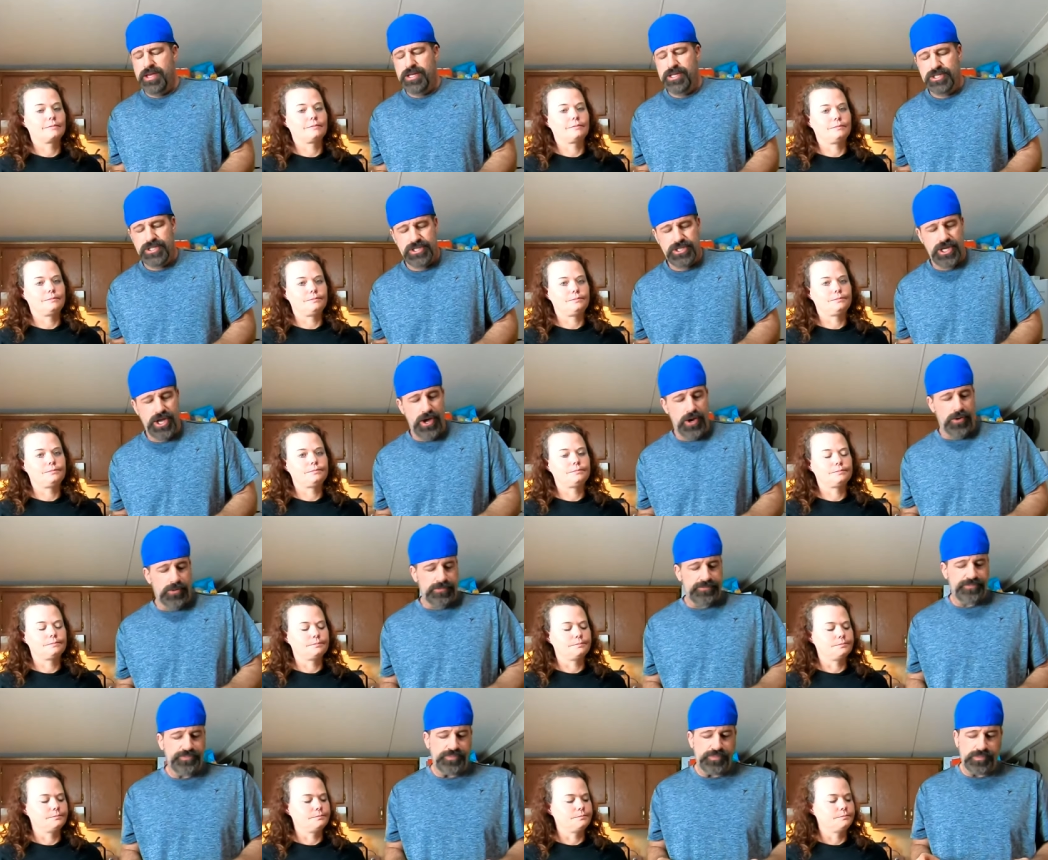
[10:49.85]
Speaker 1: So
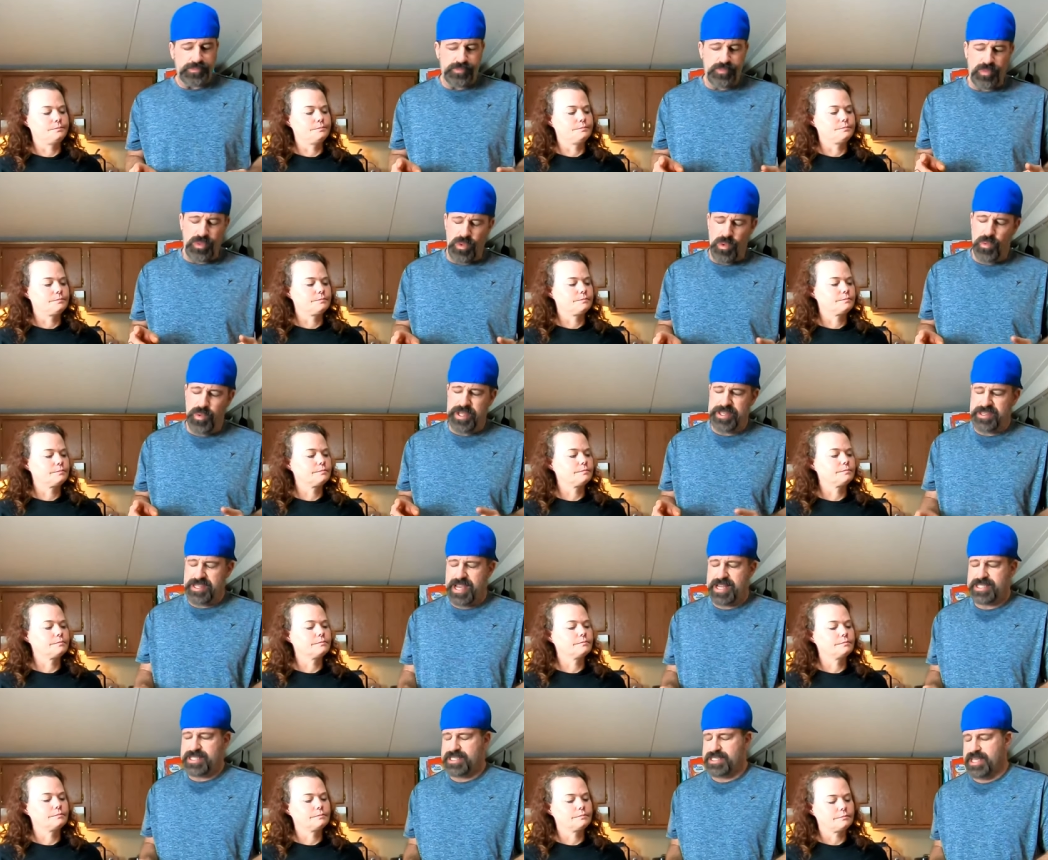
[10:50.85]
with
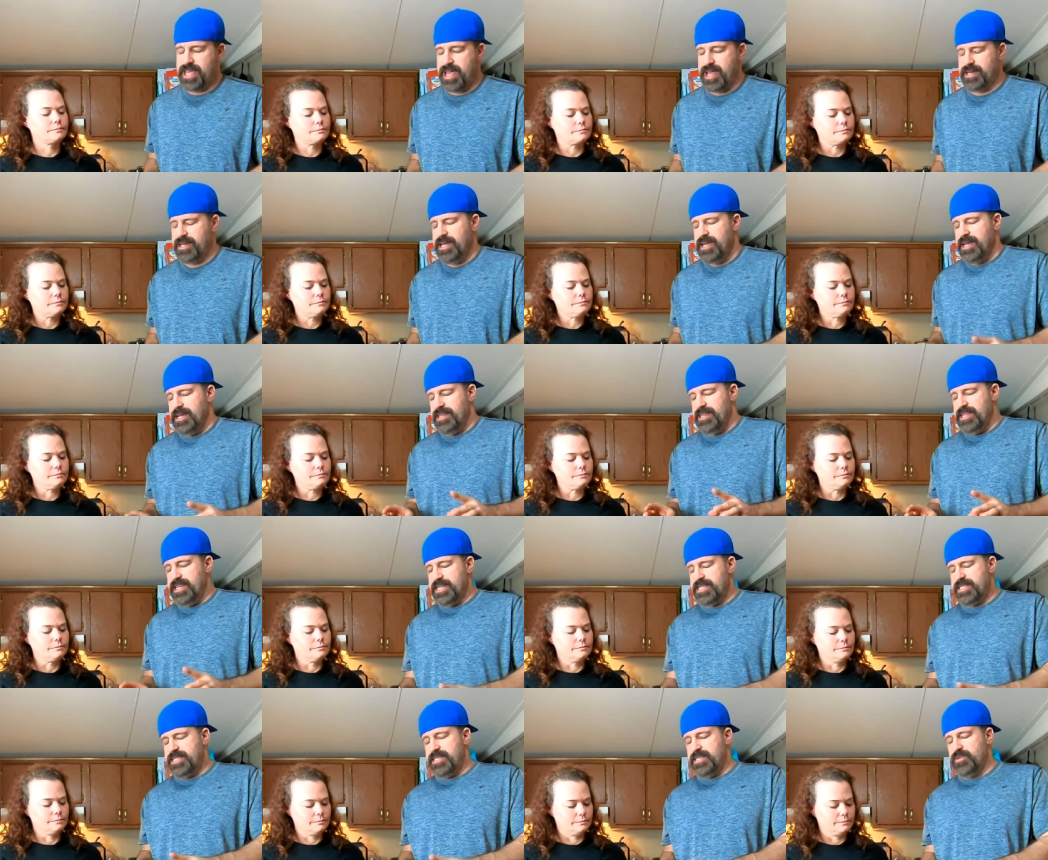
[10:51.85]
that said,
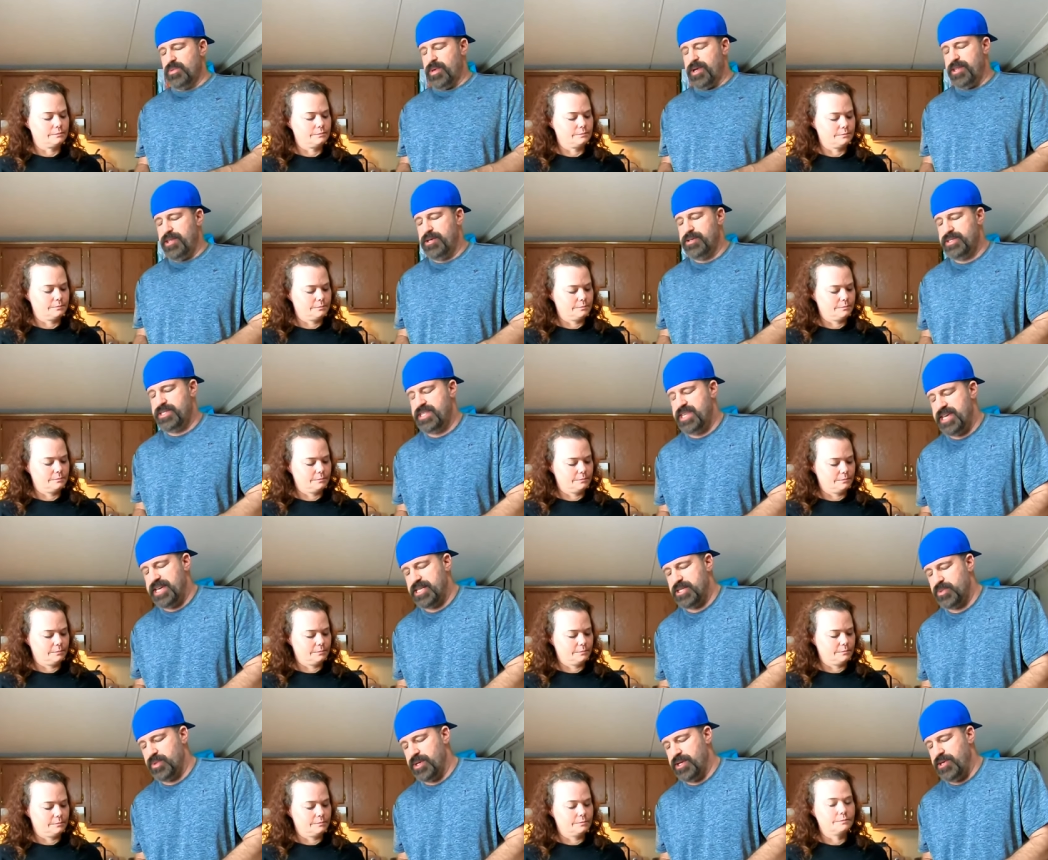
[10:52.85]
this is one of those
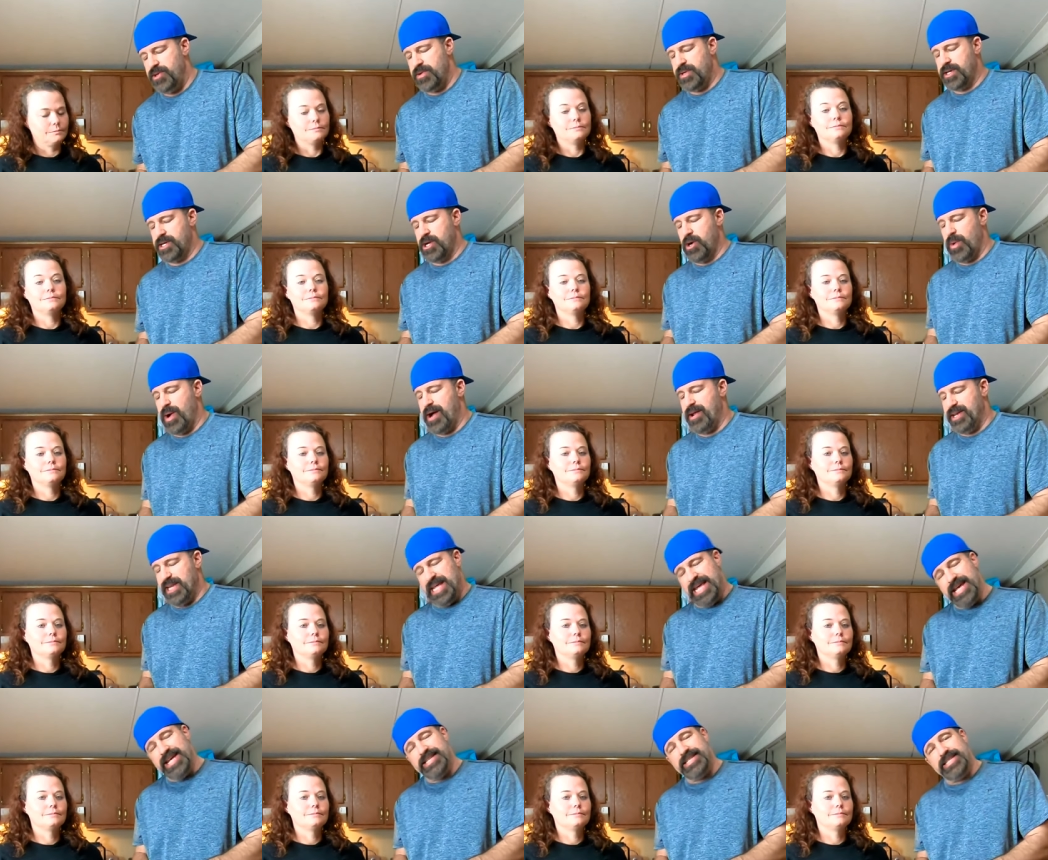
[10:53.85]
things where you can go out and
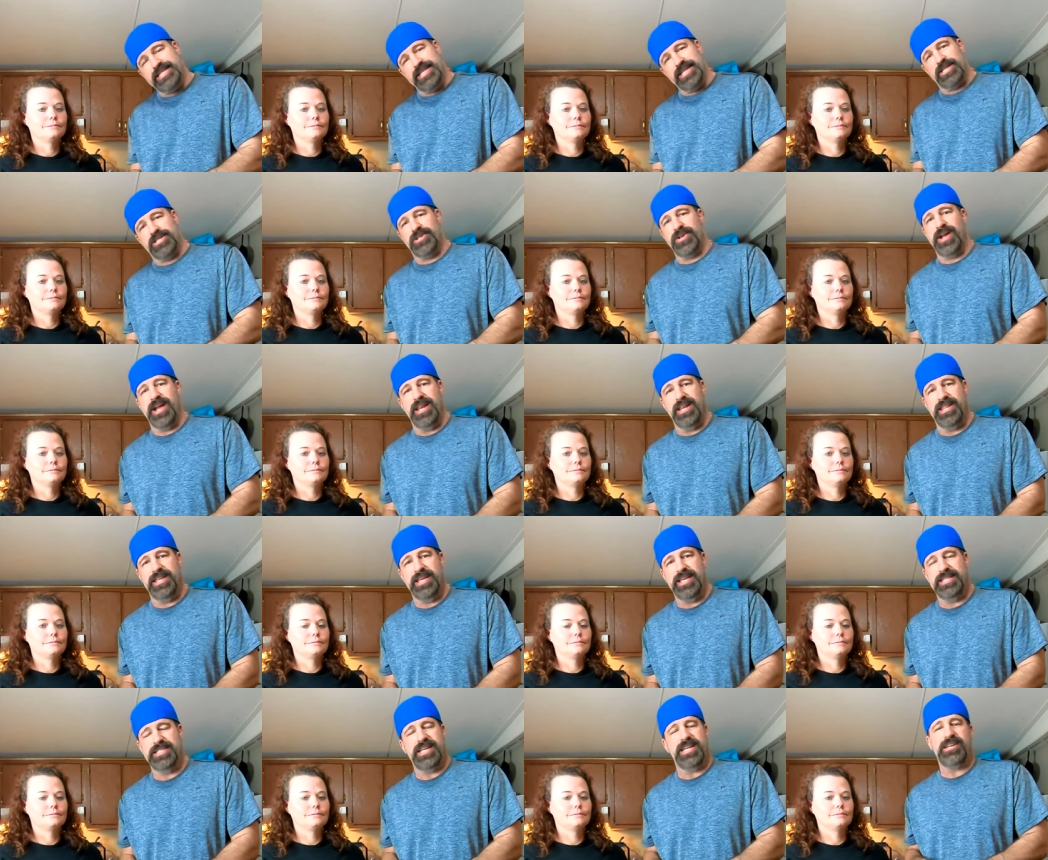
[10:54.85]
eat six or eight of
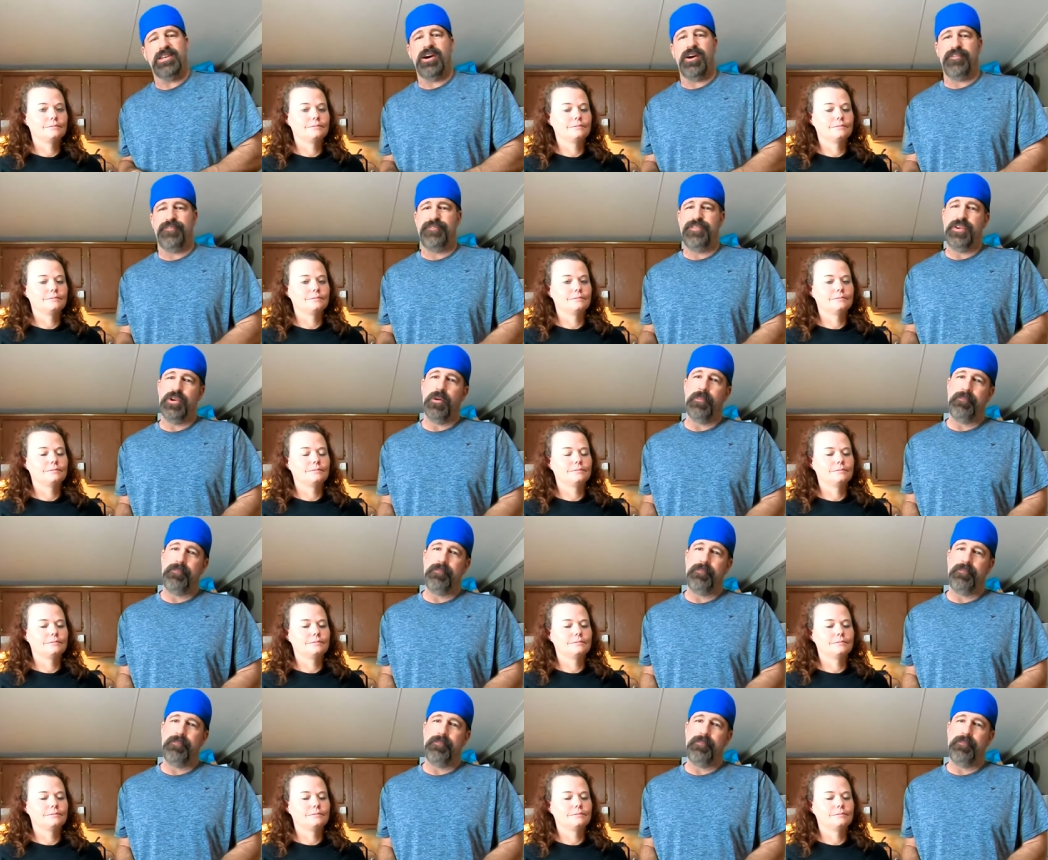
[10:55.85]
these and not feel